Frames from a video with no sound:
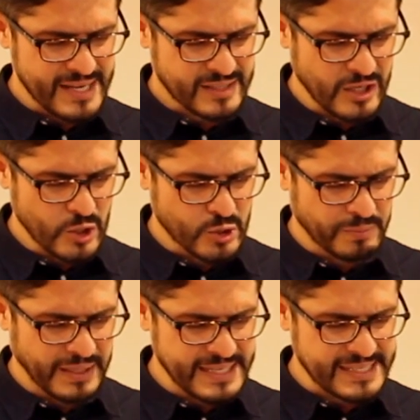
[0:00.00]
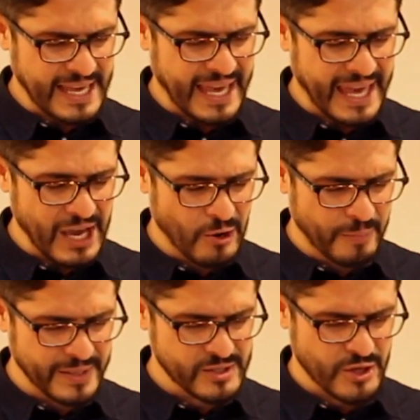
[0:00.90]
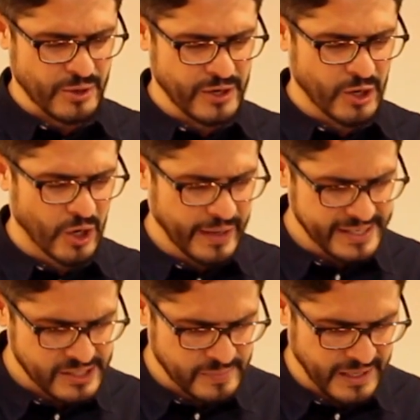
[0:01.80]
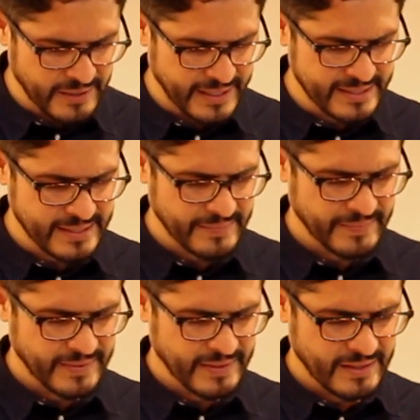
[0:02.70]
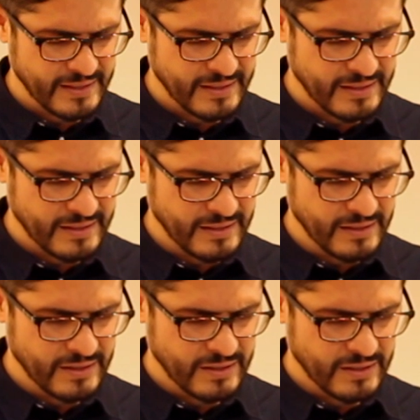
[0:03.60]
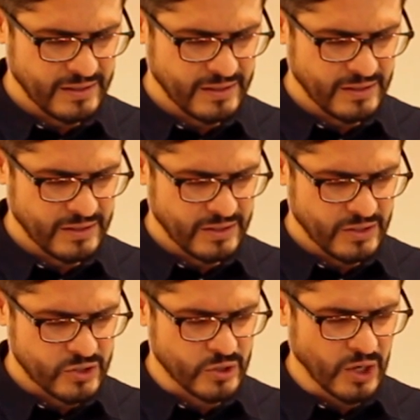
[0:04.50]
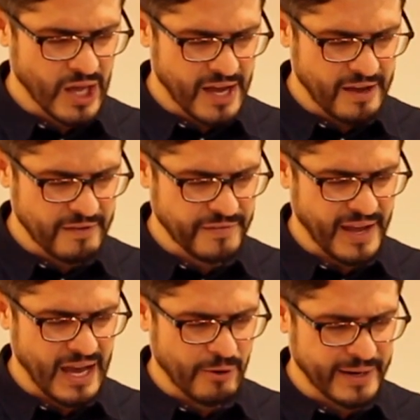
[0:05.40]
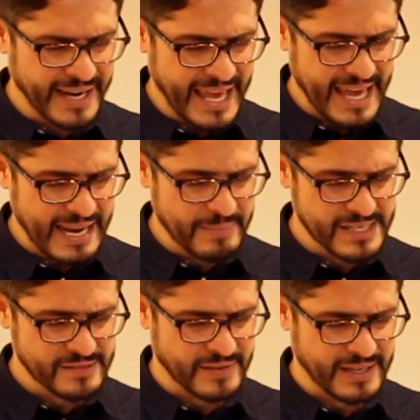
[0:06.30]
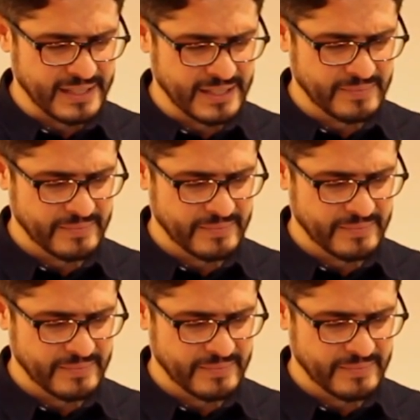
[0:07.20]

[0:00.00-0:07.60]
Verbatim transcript: asking You to please help us through Your Holy Spirit to love our enemies, Father,